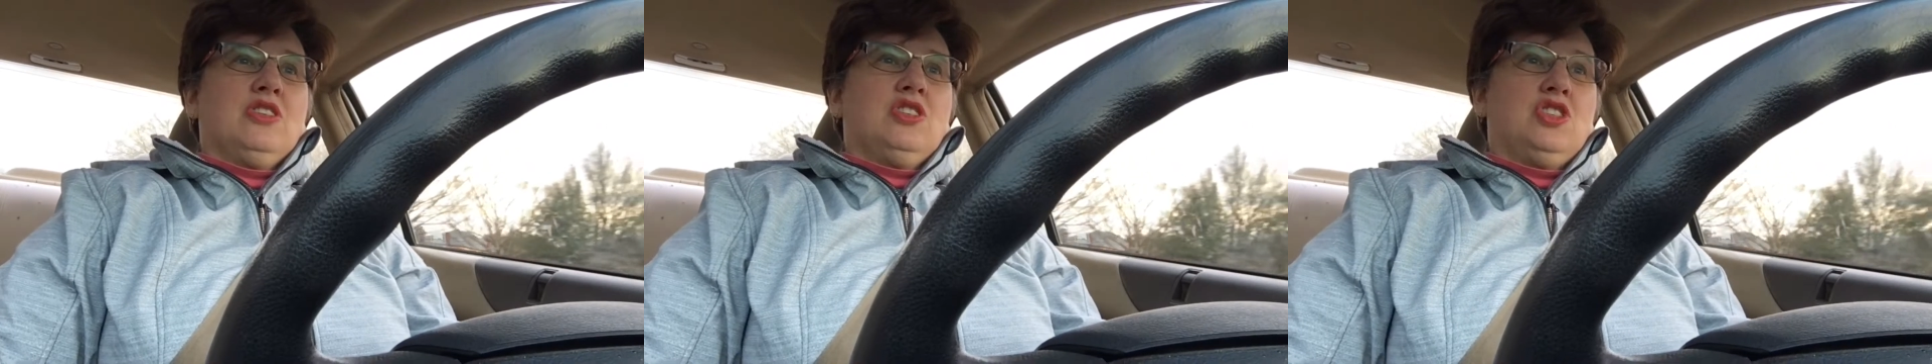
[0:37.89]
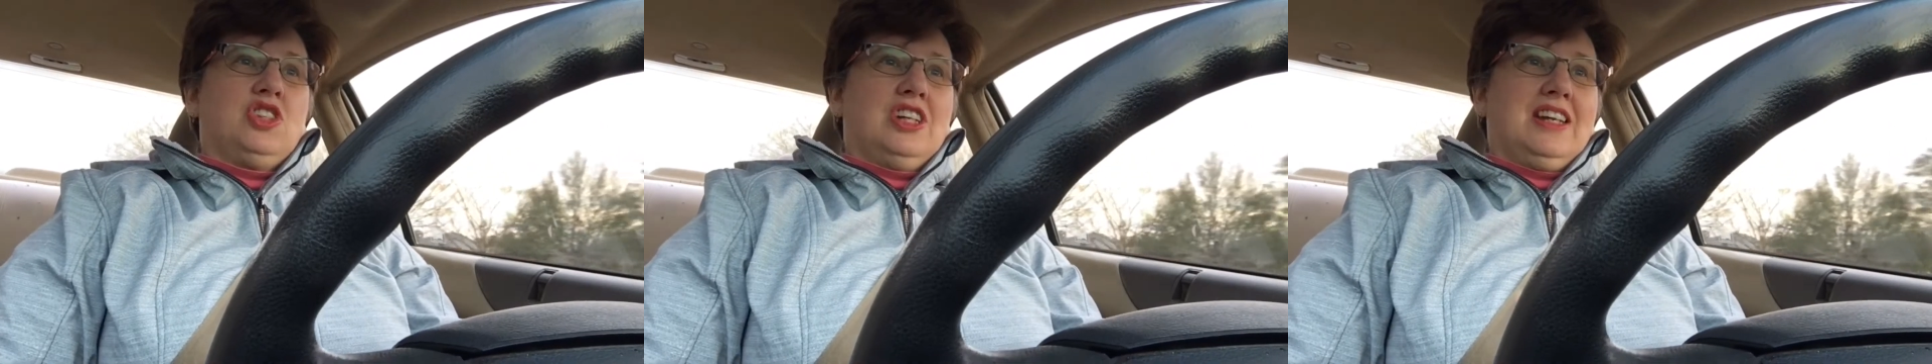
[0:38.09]

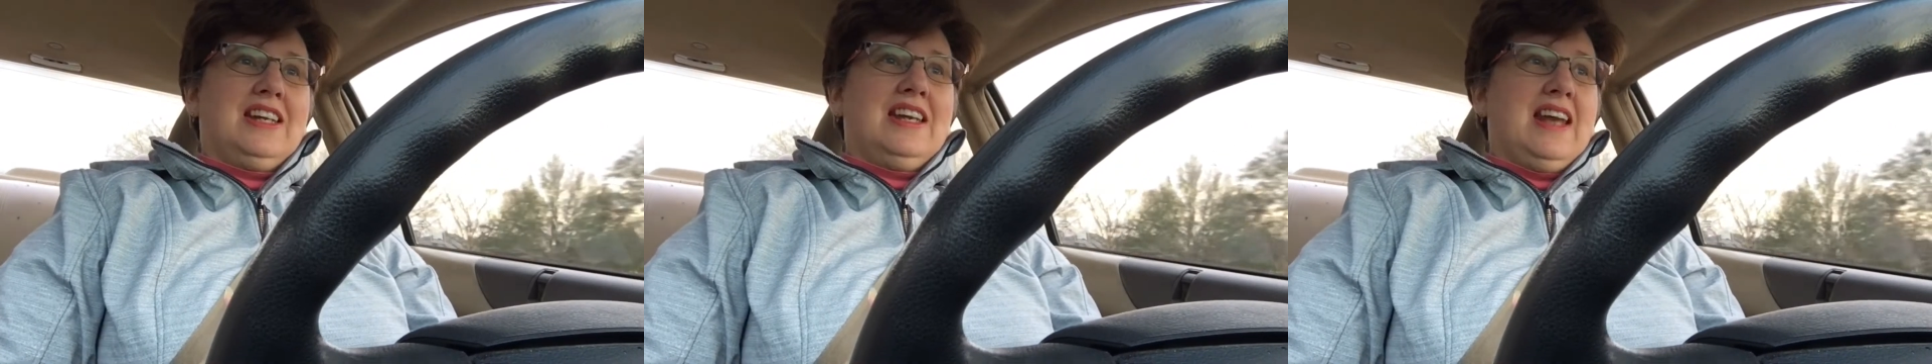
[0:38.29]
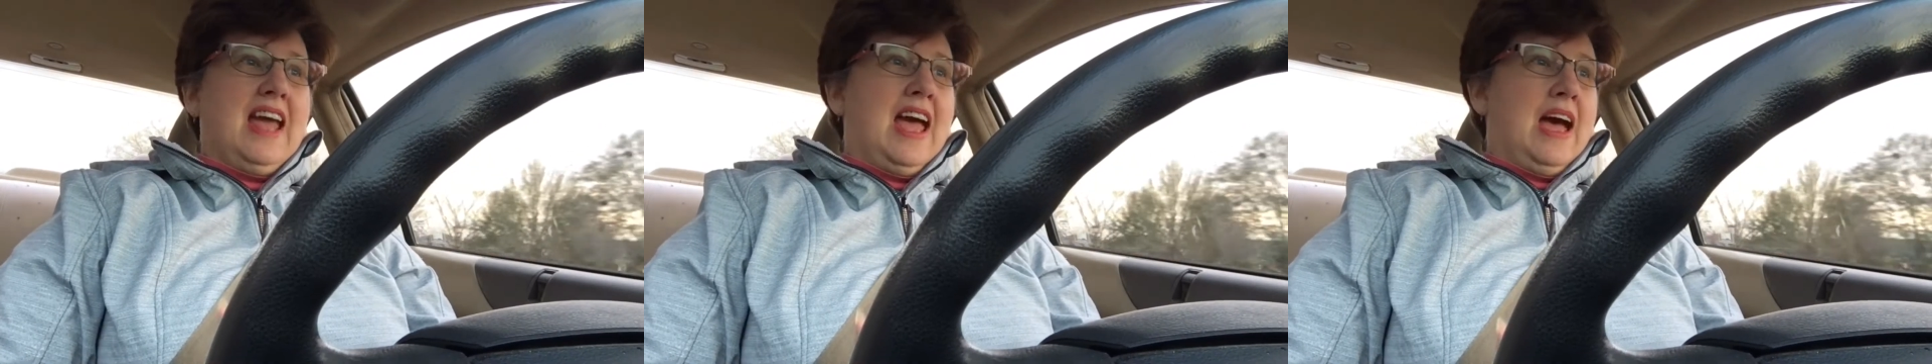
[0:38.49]

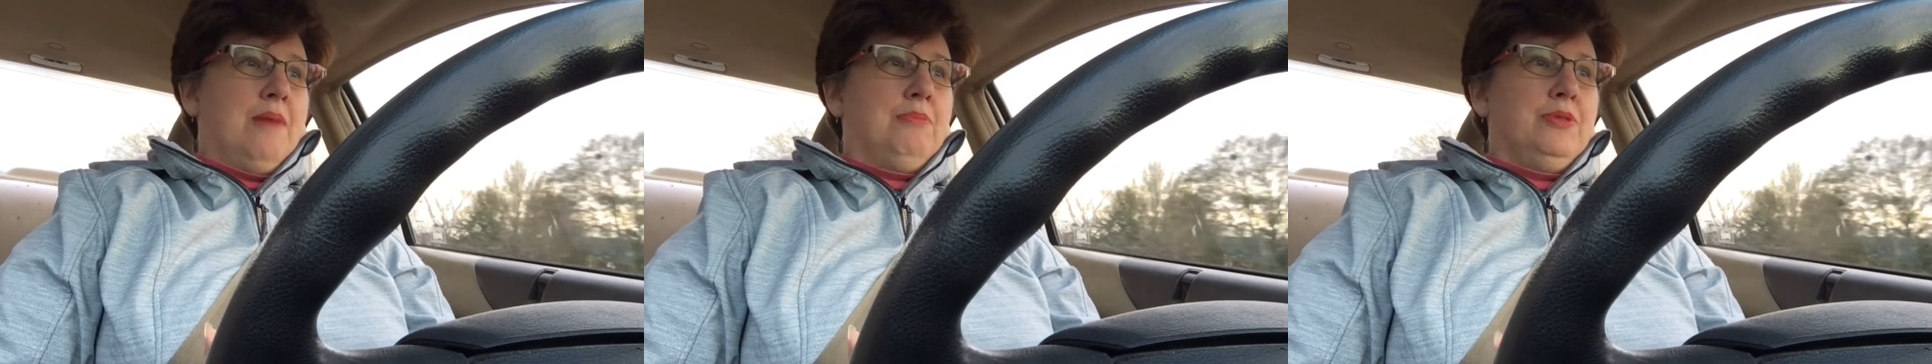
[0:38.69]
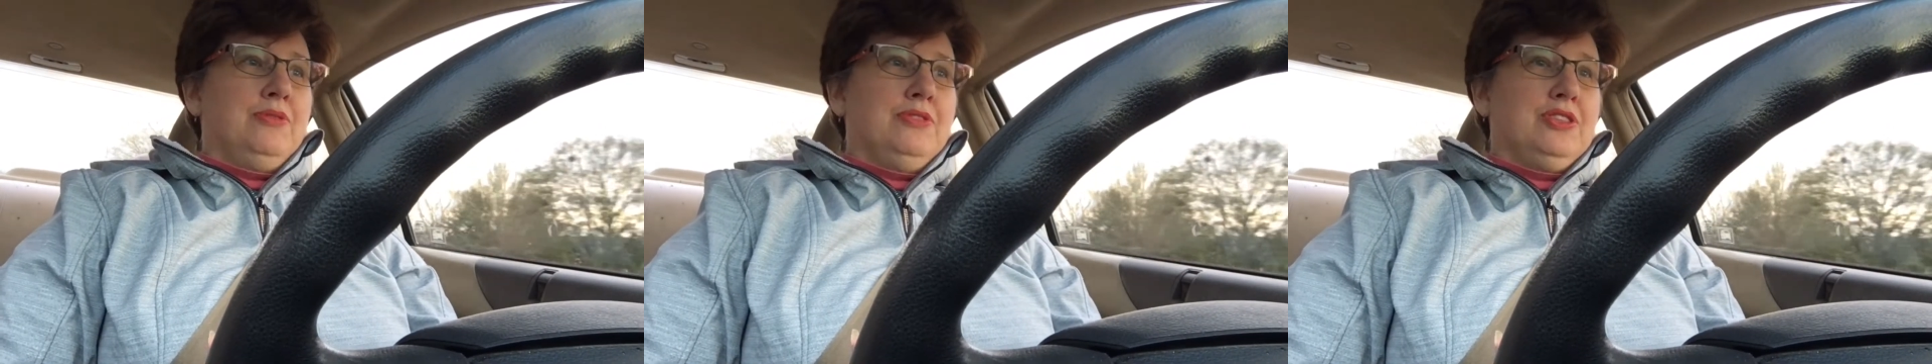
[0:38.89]
chicken
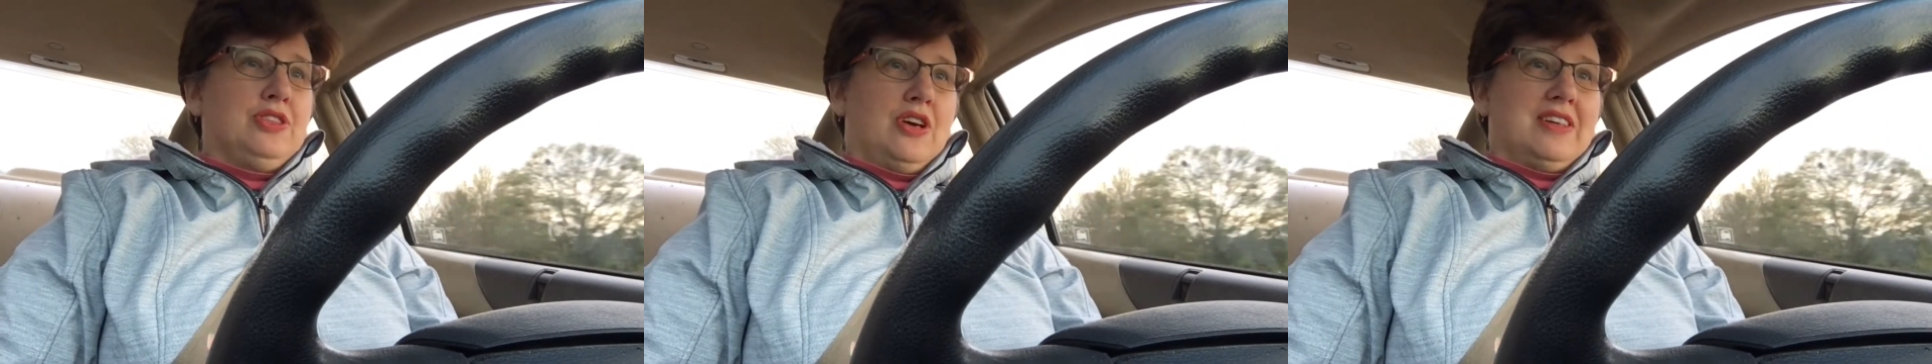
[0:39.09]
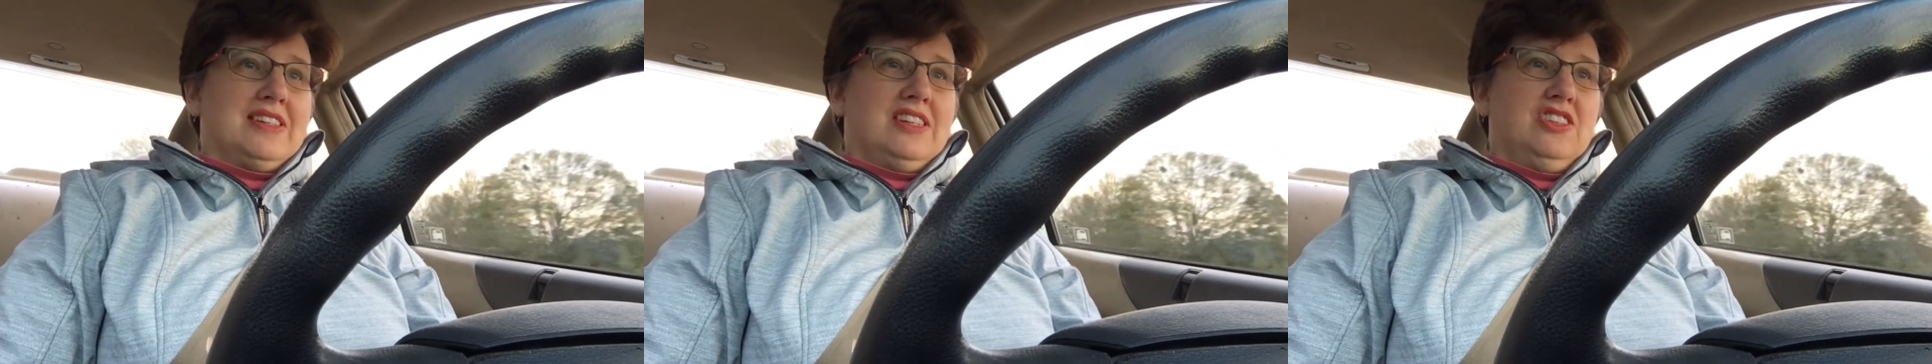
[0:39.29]
apple
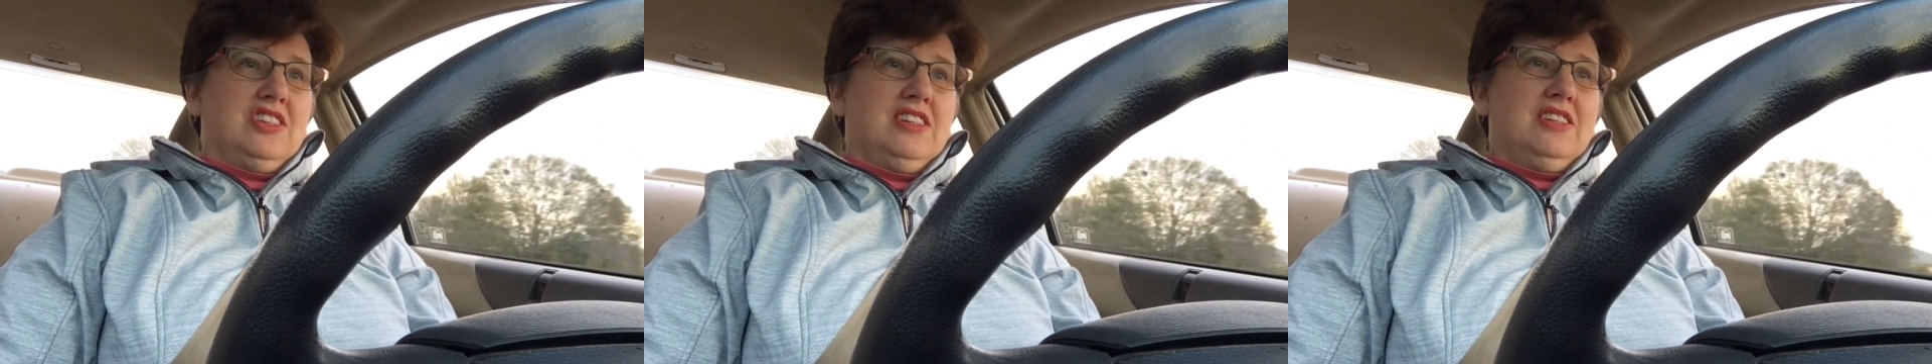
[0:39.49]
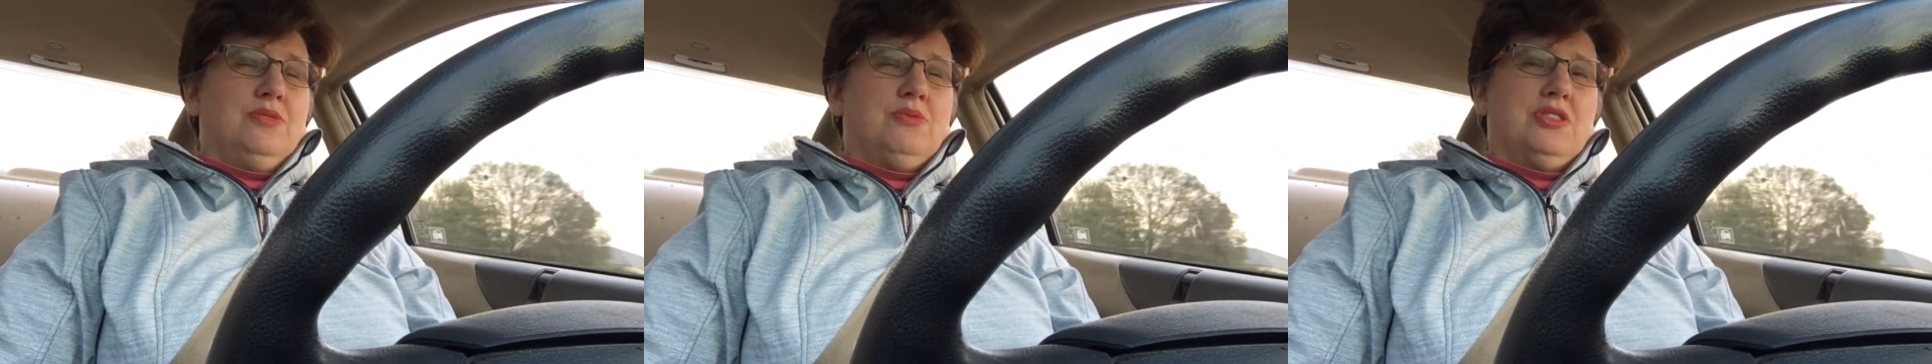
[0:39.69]
sausages,